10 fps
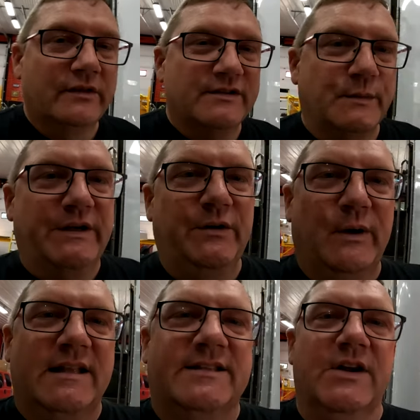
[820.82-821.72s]
So this winter
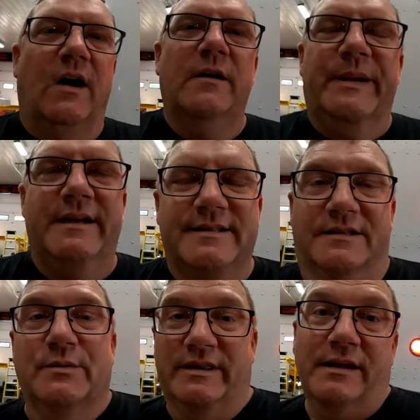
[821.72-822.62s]
when it's dark, because
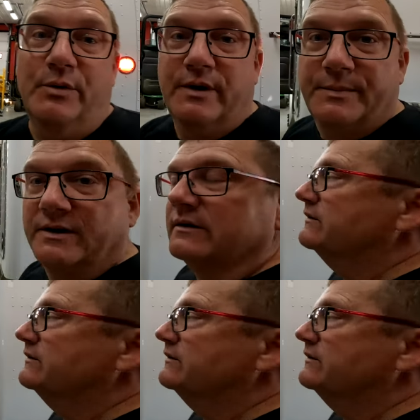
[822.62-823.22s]
that's one thing about up here,